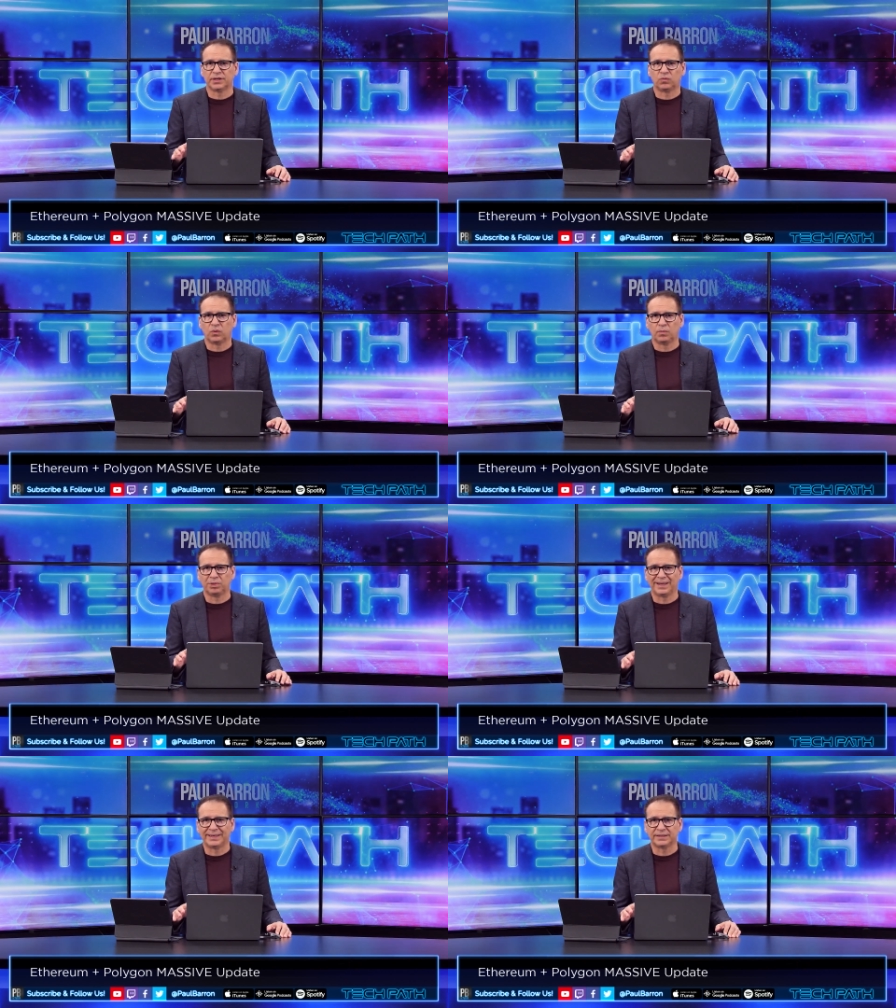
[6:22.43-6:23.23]
that will
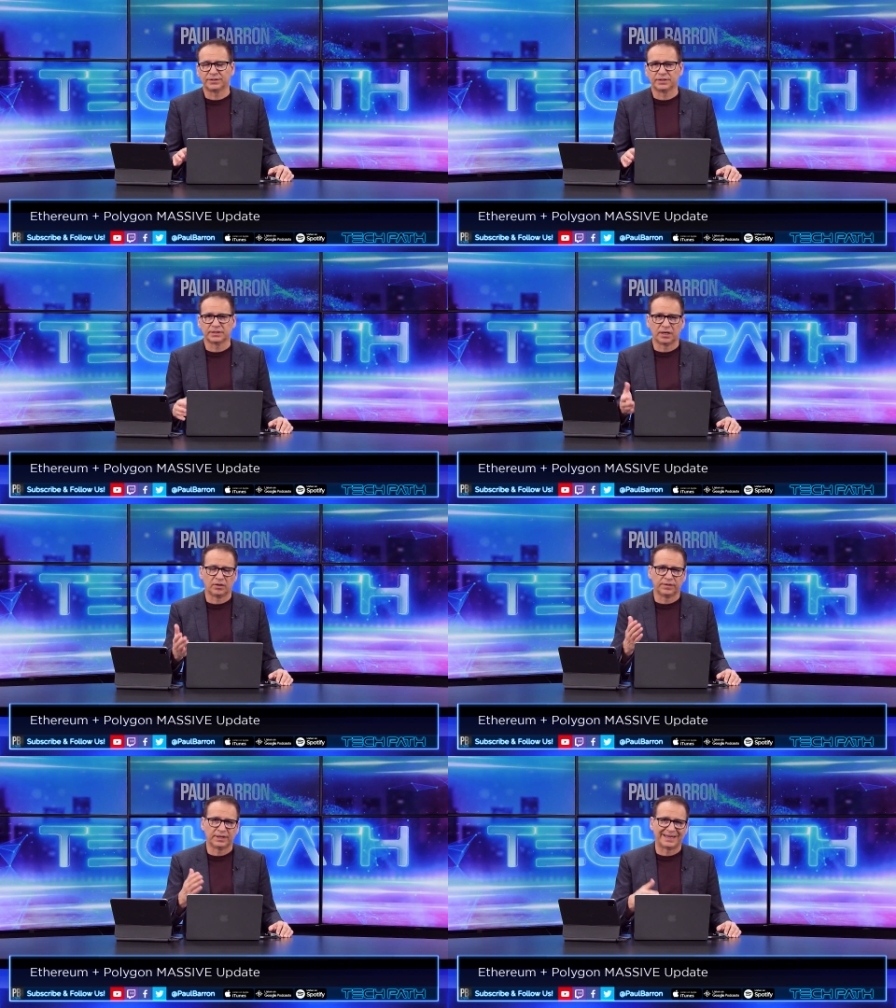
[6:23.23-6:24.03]
play into this, not
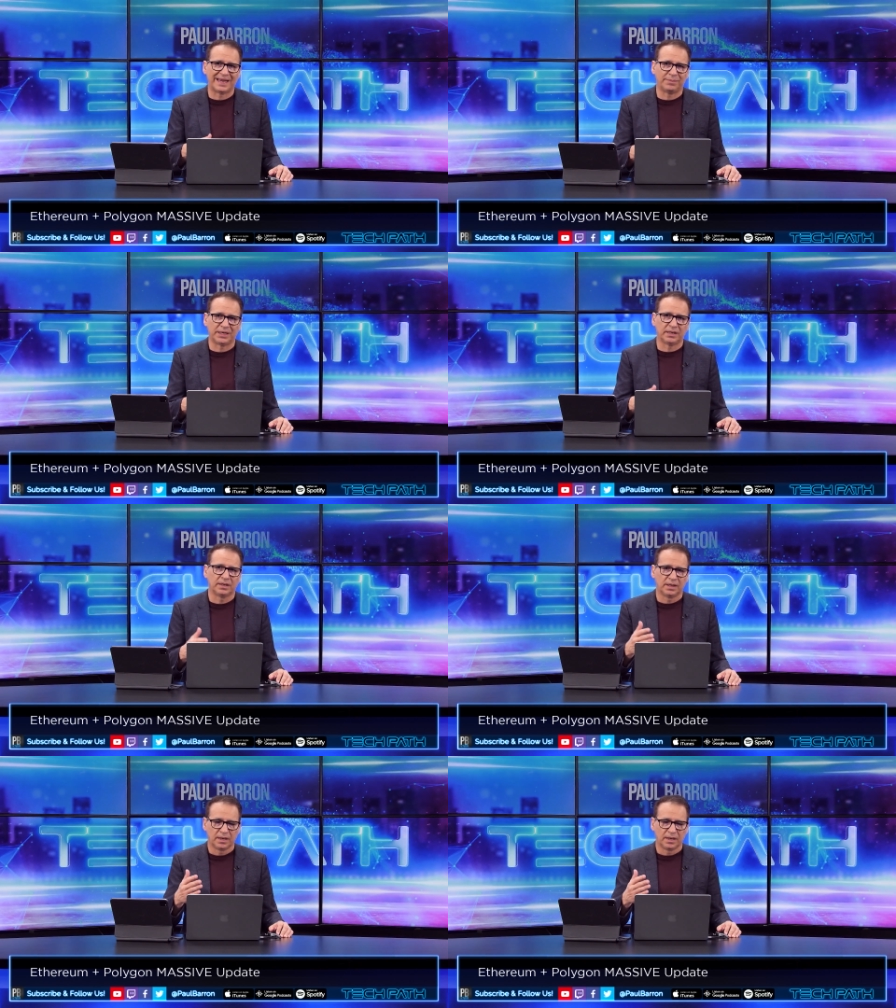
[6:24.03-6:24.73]
only in gaming,